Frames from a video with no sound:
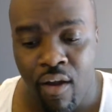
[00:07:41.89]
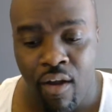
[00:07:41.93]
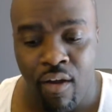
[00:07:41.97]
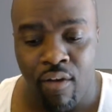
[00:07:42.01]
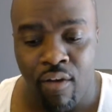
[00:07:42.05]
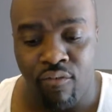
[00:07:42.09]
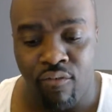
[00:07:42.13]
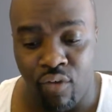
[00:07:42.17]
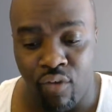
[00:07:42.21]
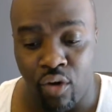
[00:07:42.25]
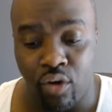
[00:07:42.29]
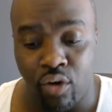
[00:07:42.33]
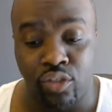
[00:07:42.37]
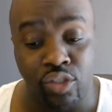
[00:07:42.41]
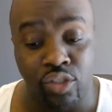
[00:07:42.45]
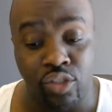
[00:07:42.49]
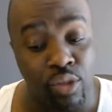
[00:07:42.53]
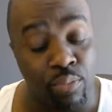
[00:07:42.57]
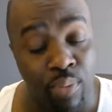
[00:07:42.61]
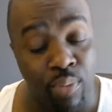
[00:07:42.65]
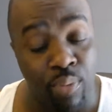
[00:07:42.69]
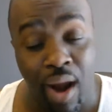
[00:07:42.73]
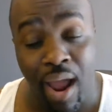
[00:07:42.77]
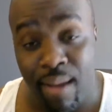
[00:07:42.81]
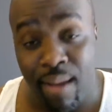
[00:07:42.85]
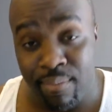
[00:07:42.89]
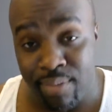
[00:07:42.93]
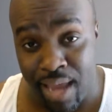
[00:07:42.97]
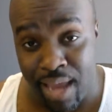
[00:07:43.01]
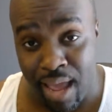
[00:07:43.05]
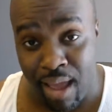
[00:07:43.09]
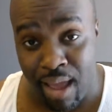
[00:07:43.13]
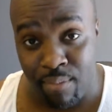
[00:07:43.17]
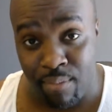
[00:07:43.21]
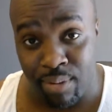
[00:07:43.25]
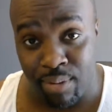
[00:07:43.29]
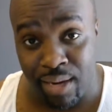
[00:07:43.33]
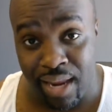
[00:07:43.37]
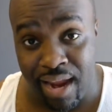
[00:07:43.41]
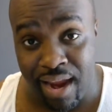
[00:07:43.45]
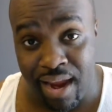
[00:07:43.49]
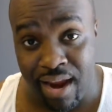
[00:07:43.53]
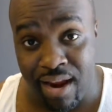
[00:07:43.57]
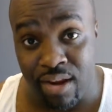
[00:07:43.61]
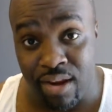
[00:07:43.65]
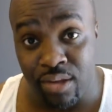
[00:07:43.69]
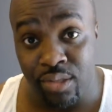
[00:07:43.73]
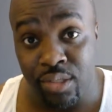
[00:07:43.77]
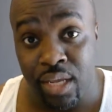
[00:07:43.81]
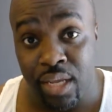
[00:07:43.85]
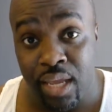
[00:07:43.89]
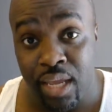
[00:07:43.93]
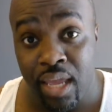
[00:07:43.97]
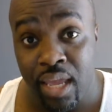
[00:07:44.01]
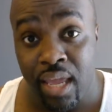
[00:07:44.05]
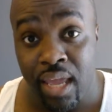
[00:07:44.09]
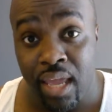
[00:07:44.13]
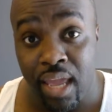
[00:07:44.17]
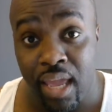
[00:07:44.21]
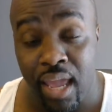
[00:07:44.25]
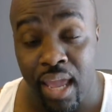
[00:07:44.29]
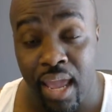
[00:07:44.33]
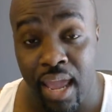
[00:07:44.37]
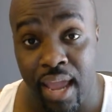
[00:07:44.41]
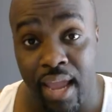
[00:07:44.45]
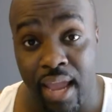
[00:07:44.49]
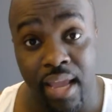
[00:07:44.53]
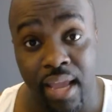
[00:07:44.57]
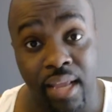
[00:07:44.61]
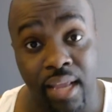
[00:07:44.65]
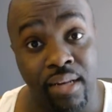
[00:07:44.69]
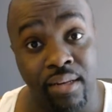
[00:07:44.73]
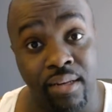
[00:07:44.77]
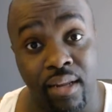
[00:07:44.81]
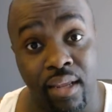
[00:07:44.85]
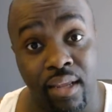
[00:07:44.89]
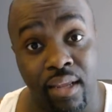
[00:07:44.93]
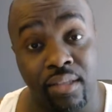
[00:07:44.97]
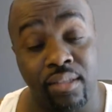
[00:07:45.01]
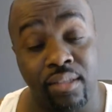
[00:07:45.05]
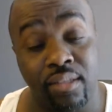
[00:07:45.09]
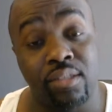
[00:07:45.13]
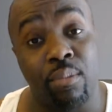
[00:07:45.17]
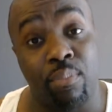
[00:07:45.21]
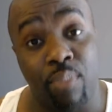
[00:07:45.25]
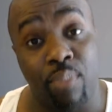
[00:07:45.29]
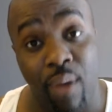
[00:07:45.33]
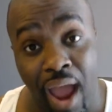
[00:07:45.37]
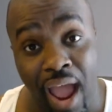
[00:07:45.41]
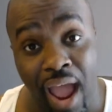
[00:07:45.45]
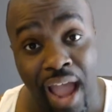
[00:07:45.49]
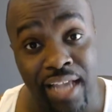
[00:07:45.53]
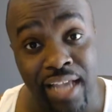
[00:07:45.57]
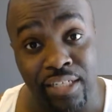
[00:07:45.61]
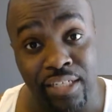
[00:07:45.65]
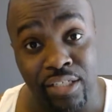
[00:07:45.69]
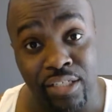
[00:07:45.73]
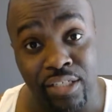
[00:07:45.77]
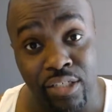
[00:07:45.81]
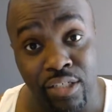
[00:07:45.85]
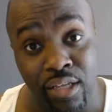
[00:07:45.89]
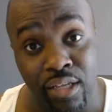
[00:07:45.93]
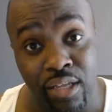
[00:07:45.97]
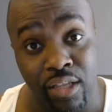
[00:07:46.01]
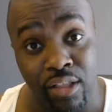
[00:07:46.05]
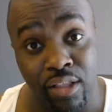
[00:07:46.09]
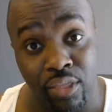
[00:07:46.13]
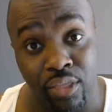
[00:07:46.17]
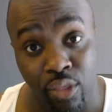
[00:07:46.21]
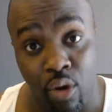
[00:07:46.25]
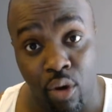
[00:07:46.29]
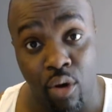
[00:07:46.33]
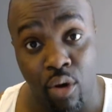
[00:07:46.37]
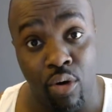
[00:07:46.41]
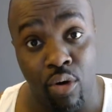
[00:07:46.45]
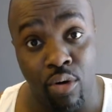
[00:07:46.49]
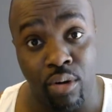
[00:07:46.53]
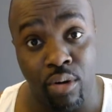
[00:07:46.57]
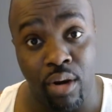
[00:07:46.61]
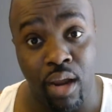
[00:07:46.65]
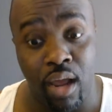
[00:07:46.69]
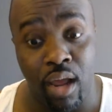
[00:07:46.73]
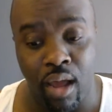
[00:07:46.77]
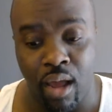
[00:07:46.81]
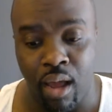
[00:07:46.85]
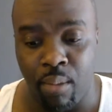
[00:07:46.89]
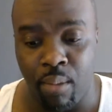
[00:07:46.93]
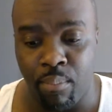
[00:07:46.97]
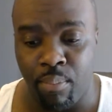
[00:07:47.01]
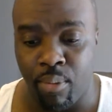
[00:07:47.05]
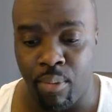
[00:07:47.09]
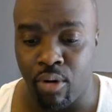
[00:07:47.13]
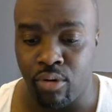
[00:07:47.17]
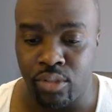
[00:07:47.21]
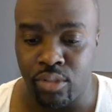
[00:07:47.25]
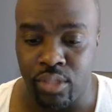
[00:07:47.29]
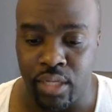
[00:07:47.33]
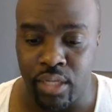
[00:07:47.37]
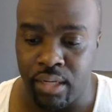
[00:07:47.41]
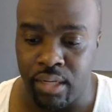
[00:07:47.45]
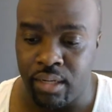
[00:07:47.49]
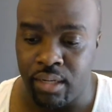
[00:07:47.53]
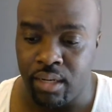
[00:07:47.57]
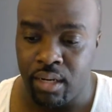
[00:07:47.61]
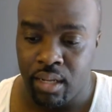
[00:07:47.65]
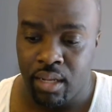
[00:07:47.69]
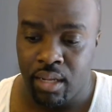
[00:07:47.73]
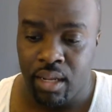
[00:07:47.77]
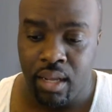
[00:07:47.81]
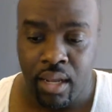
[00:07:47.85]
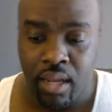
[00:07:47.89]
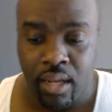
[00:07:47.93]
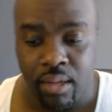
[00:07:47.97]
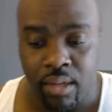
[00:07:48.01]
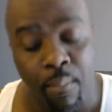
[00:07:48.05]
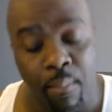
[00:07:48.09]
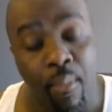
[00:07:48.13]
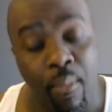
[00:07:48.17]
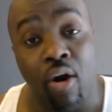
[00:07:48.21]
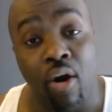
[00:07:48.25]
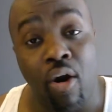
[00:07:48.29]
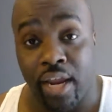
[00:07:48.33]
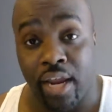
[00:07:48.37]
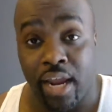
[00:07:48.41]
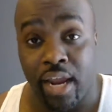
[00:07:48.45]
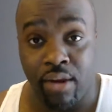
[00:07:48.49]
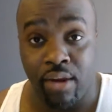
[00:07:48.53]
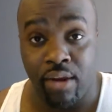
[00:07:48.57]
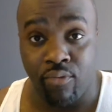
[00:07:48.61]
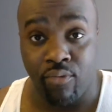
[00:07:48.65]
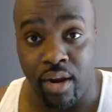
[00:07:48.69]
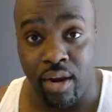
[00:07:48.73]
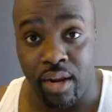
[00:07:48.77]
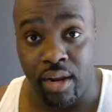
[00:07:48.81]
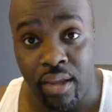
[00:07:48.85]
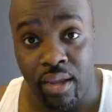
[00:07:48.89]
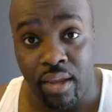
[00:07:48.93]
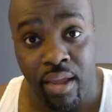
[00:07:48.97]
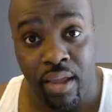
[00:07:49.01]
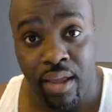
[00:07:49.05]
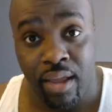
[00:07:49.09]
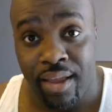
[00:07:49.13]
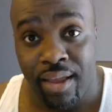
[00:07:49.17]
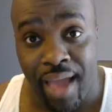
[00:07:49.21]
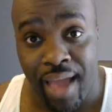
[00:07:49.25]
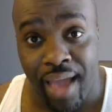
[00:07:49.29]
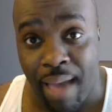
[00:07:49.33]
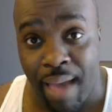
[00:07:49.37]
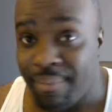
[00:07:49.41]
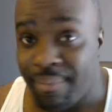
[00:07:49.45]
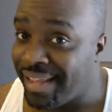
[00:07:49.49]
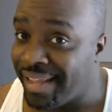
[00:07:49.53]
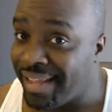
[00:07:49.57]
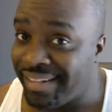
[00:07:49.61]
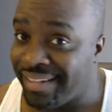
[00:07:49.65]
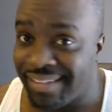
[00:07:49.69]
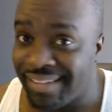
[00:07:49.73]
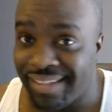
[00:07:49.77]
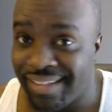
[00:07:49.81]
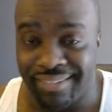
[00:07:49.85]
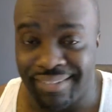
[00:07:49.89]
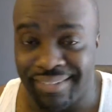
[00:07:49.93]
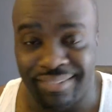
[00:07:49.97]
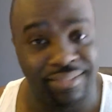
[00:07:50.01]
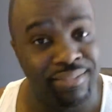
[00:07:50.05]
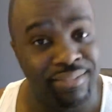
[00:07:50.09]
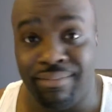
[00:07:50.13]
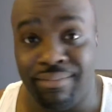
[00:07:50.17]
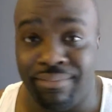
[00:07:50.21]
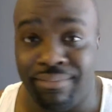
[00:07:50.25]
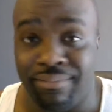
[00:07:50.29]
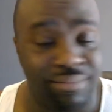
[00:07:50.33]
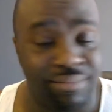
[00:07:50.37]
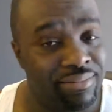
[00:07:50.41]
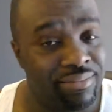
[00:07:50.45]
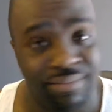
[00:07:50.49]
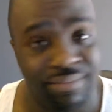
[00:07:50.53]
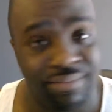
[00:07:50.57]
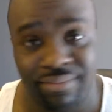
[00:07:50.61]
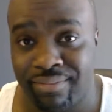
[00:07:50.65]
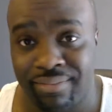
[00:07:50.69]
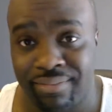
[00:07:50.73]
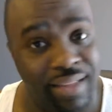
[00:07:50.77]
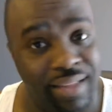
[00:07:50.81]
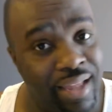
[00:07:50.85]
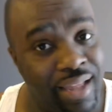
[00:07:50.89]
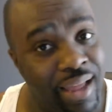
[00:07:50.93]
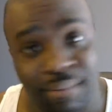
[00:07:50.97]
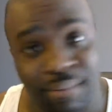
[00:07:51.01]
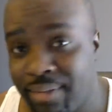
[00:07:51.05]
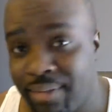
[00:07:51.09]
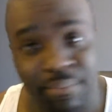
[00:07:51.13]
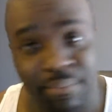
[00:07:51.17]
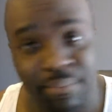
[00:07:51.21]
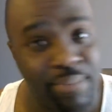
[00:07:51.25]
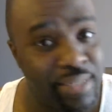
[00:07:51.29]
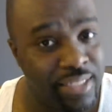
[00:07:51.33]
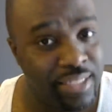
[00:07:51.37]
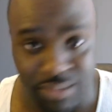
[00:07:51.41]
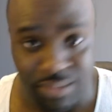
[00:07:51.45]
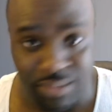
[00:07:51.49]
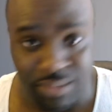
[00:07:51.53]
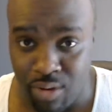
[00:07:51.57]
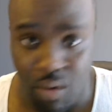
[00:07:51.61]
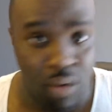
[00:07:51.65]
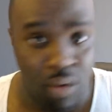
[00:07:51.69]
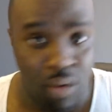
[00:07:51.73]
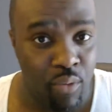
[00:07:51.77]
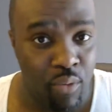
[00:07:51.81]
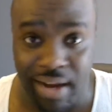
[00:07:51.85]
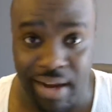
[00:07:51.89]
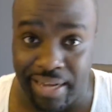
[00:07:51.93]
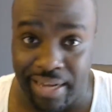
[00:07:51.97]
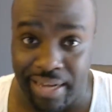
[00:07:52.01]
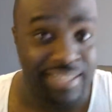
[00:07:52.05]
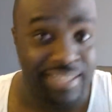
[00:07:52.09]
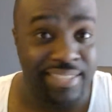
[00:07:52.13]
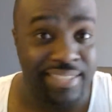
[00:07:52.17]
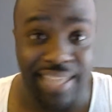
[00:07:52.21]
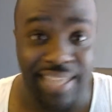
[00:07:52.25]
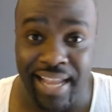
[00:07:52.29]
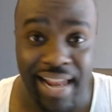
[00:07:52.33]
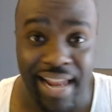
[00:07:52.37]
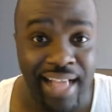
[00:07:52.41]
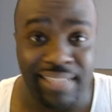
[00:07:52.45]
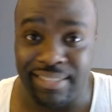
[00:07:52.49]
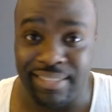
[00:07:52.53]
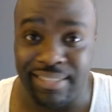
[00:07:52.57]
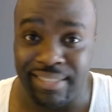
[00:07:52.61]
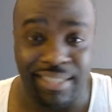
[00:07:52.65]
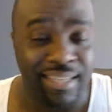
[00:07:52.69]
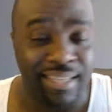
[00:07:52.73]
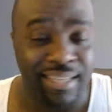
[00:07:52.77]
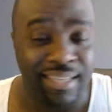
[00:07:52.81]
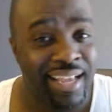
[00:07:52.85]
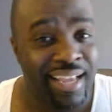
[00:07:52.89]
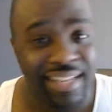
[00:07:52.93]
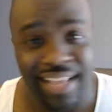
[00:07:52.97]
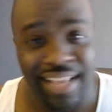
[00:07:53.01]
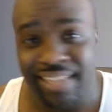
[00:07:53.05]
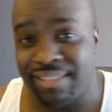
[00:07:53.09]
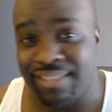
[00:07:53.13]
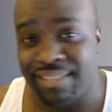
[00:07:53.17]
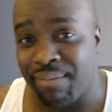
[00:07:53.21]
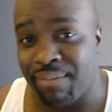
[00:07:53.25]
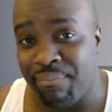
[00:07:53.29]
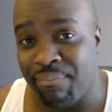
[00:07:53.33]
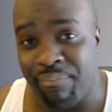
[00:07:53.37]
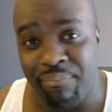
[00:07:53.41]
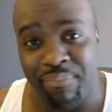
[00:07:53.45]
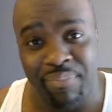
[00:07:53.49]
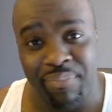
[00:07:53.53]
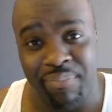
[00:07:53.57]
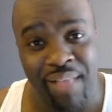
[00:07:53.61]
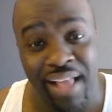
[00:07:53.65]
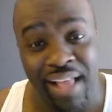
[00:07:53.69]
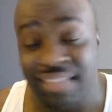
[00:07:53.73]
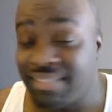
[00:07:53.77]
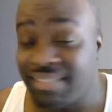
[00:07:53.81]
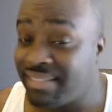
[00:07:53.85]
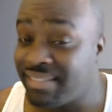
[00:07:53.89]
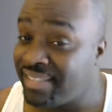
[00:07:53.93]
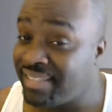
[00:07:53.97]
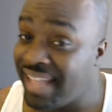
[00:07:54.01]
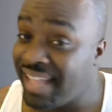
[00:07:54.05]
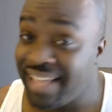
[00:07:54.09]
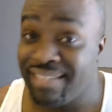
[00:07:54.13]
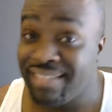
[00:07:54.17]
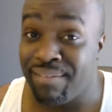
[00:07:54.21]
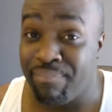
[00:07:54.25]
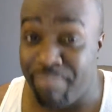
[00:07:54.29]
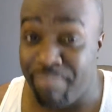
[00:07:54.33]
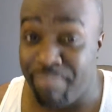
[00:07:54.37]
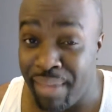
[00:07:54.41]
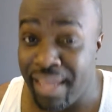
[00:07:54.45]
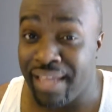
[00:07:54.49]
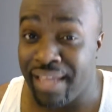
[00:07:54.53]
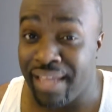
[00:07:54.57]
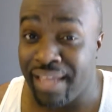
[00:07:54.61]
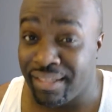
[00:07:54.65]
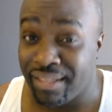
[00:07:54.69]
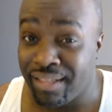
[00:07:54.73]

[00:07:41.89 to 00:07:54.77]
versus the Primetime Players and surprise third person Mark Henry. I mean, let me just go on record and say that's a big